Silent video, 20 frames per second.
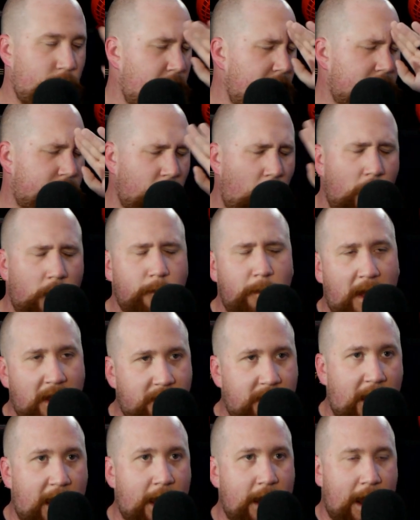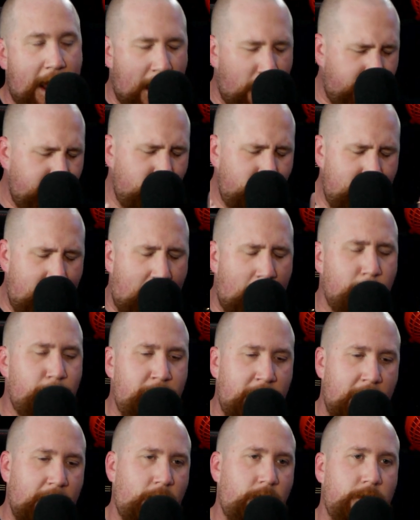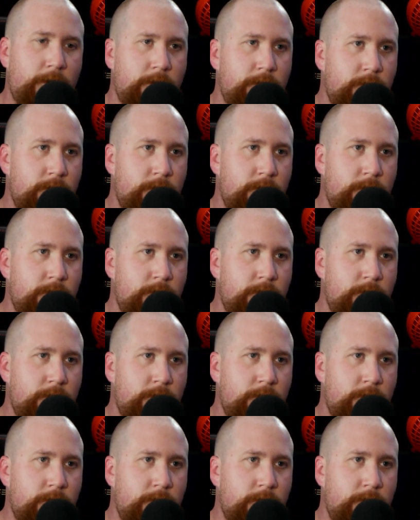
I want to talk about that. How do you not pick?